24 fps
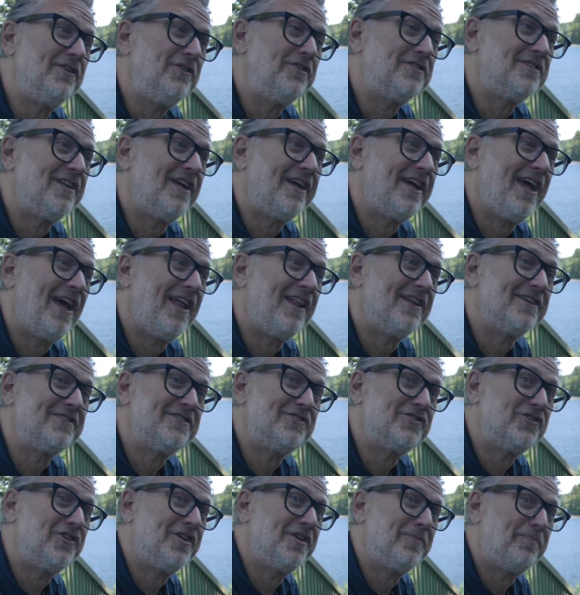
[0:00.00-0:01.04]
looks like
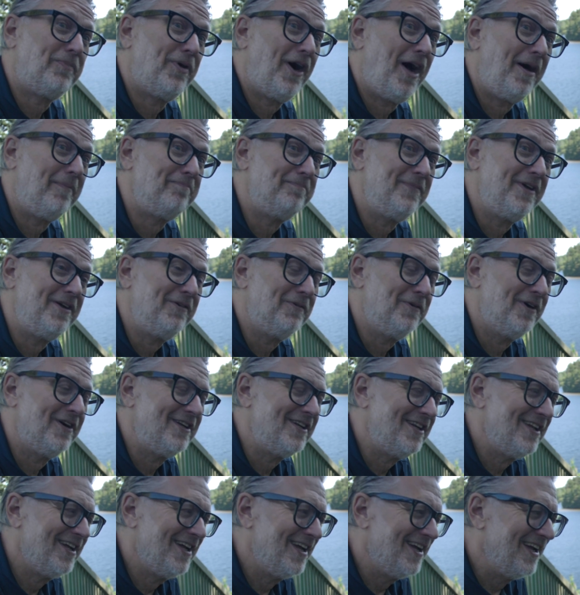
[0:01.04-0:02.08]
Alex is going to pop me
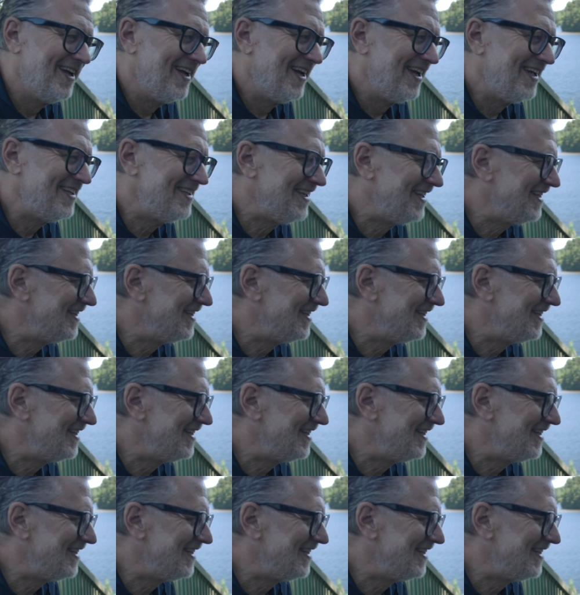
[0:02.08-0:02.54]
one. And